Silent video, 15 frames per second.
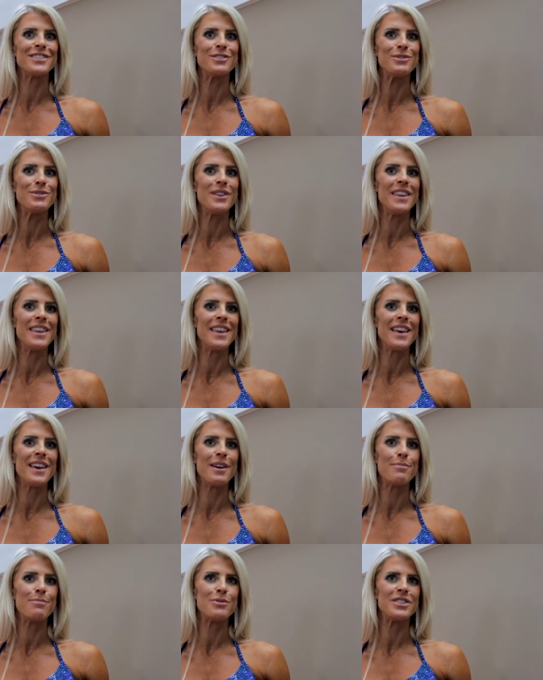to do the
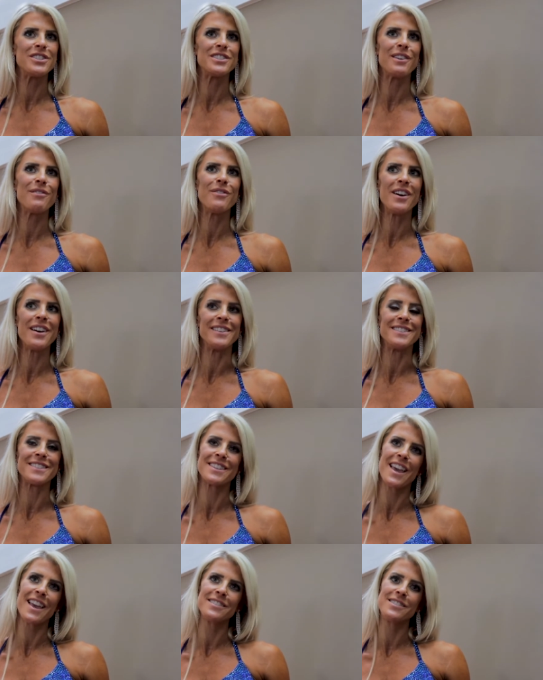uh, British Invite
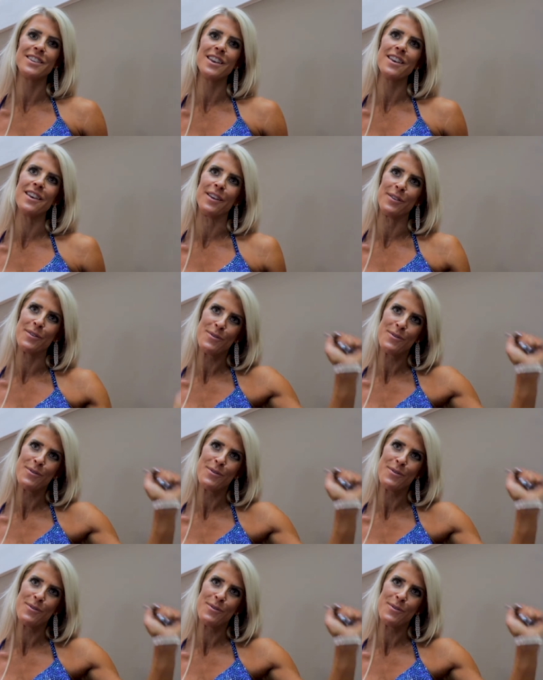next year.